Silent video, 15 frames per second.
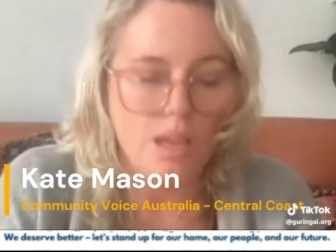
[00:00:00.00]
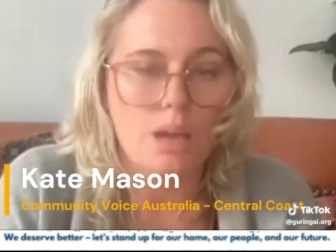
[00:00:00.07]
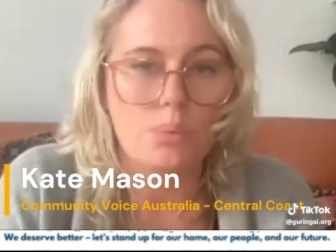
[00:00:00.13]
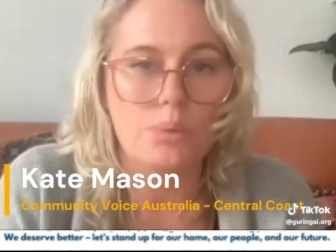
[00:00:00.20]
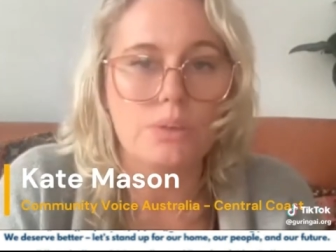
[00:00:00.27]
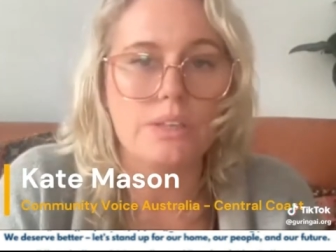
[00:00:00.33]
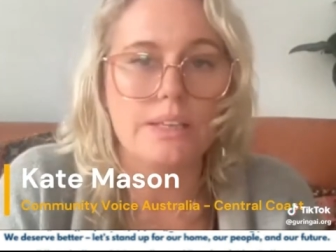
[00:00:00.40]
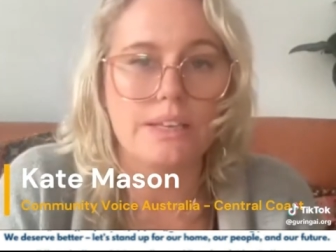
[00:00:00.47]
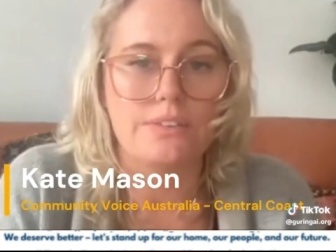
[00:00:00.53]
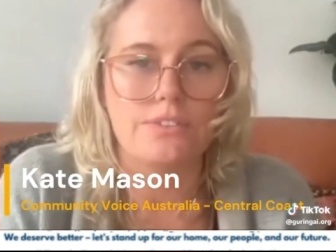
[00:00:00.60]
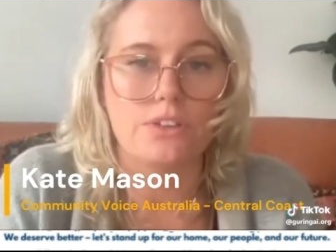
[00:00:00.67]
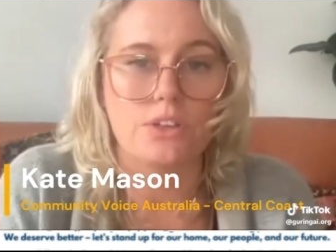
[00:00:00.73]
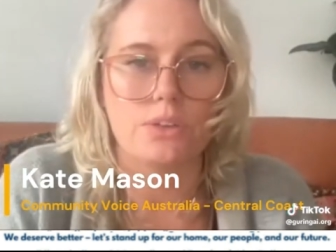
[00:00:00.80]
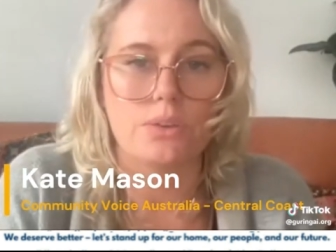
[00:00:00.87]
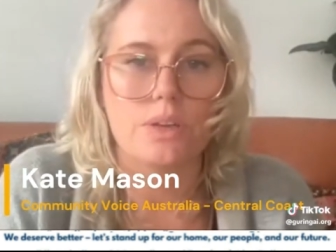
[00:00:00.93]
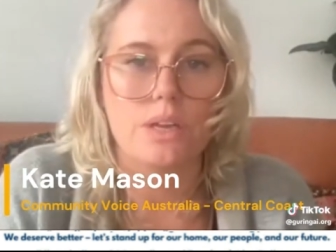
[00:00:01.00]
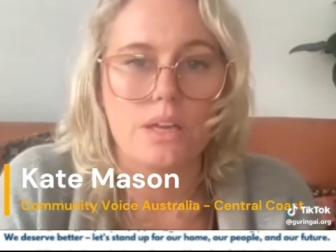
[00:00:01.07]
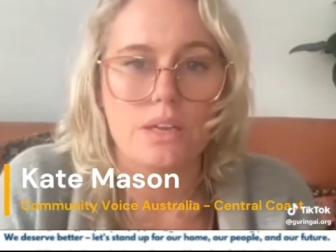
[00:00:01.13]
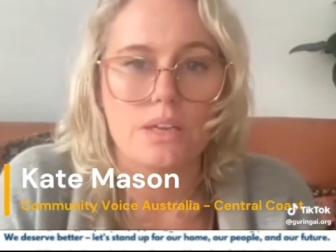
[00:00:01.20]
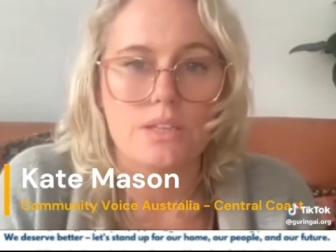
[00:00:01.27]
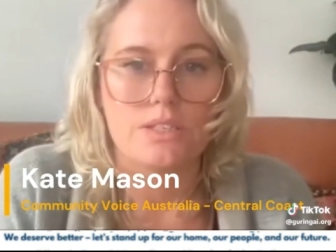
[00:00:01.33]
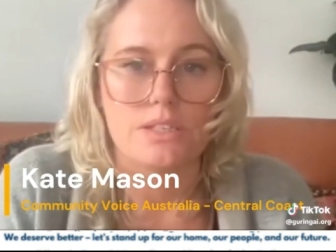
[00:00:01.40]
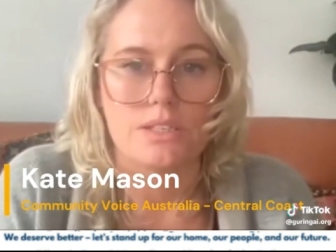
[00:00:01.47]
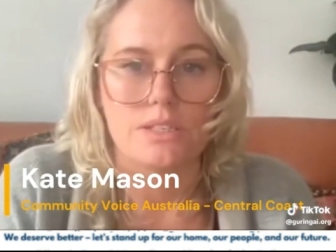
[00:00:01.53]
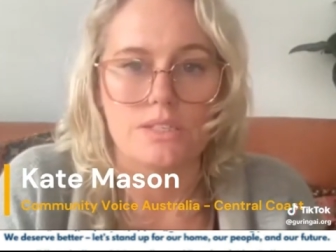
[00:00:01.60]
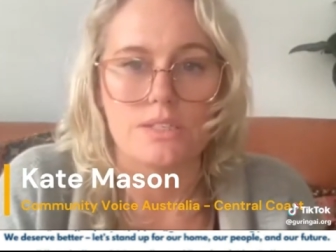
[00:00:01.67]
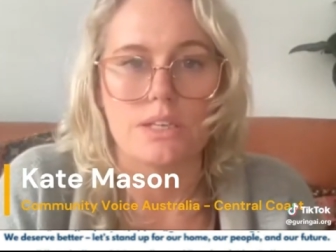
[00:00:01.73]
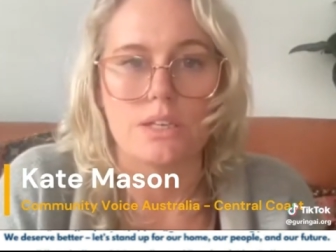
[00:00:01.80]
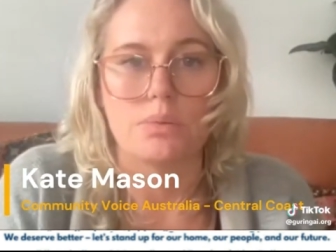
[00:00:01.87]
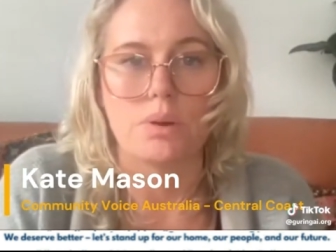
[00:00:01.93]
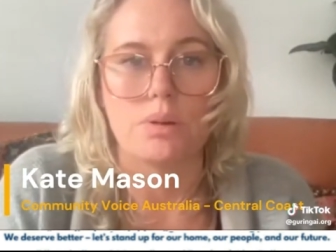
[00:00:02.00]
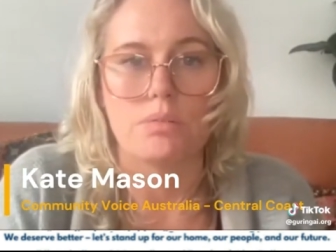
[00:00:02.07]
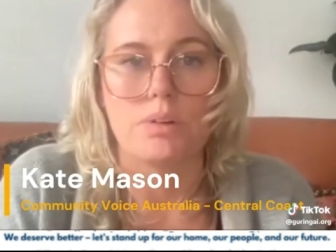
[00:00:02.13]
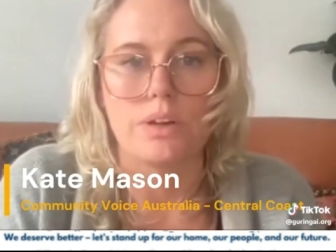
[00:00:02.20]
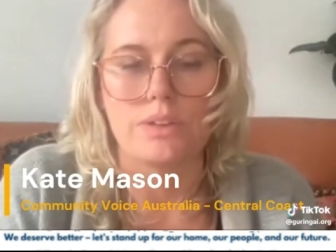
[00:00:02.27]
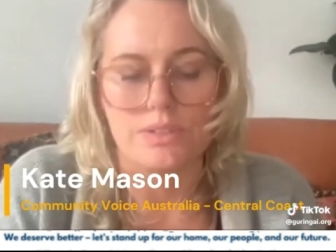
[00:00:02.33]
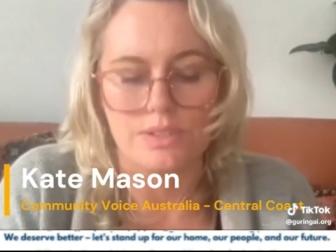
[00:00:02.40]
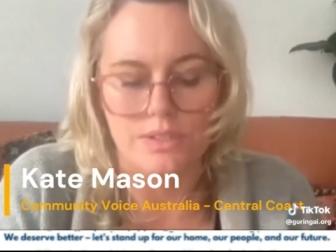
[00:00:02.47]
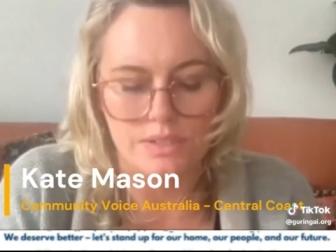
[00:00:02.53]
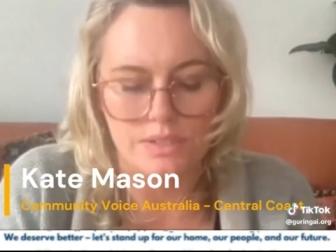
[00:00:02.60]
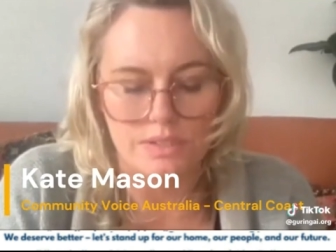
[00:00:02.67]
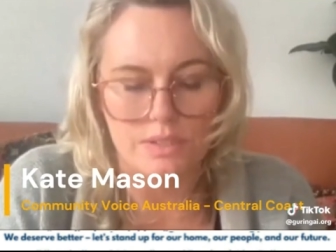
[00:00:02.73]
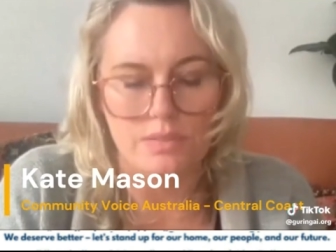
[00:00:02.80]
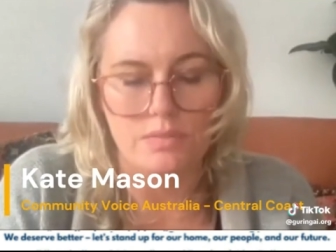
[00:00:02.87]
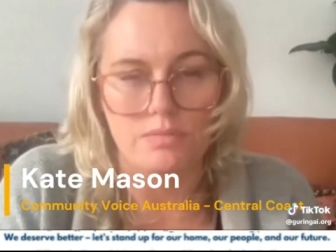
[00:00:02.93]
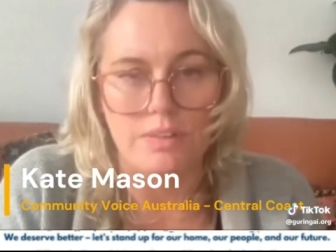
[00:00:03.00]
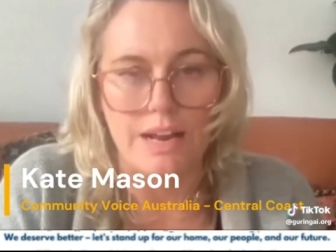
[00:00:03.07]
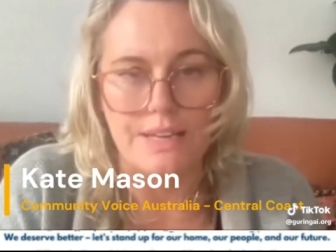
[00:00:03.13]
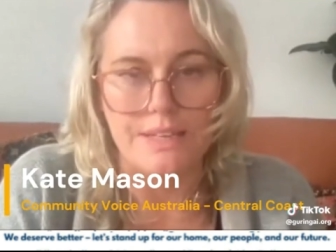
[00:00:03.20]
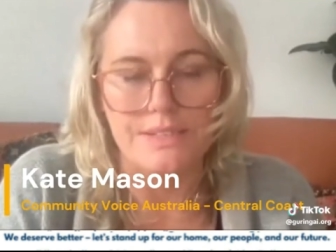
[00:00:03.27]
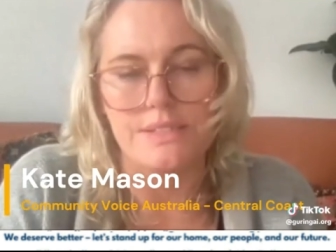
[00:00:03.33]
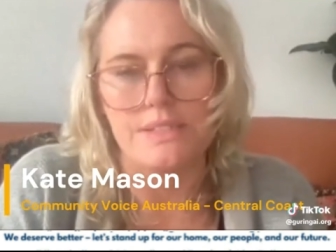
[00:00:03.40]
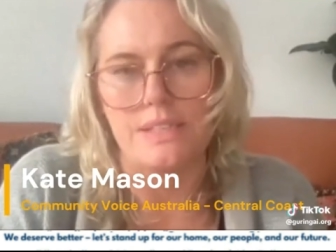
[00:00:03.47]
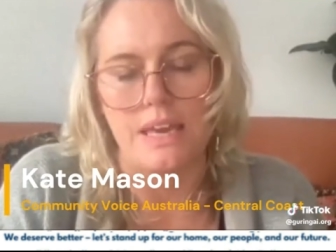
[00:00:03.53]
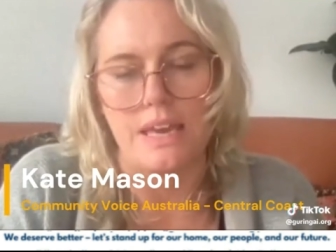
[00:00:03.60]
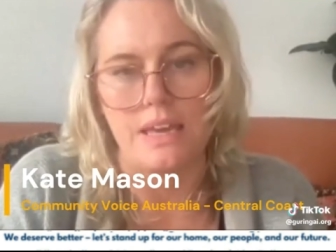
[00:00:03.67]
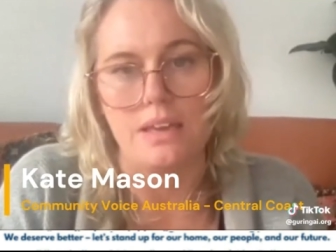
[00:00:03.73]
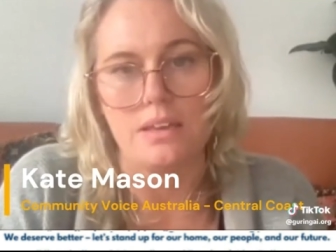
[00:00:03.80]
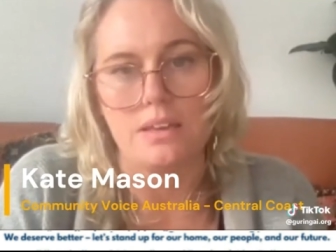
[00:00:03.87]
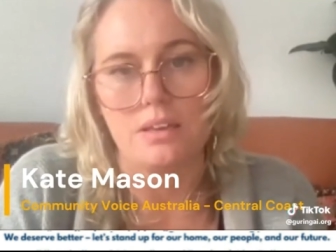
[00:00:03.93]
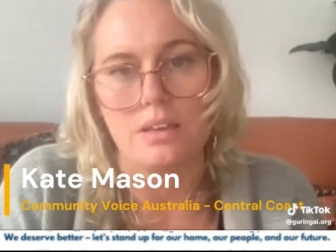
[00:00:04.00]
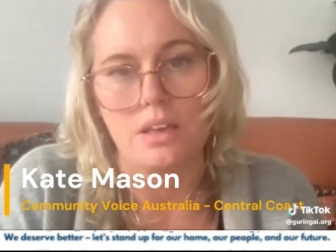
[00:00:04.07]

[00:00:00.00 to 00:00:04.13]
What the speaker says: I will leave you to consider what Rose's raised there.